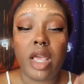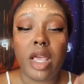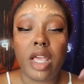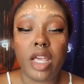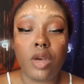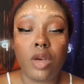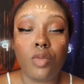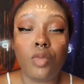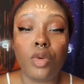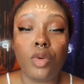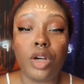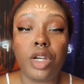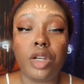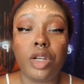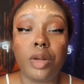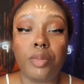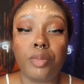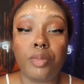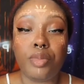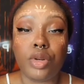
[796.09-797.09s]
it
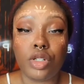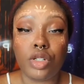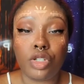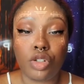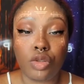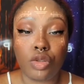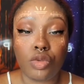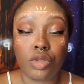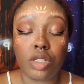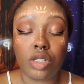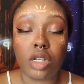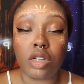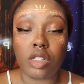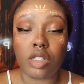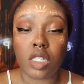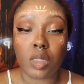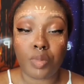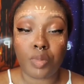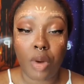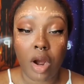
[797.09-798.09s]
would produce a
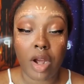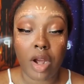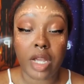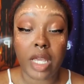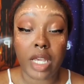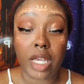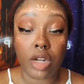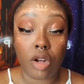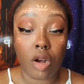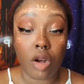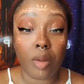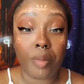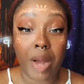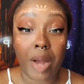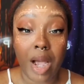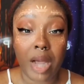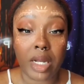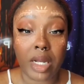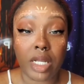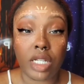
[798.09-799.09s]
spark in her
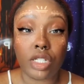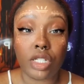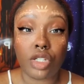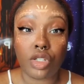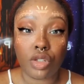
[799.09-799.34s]
body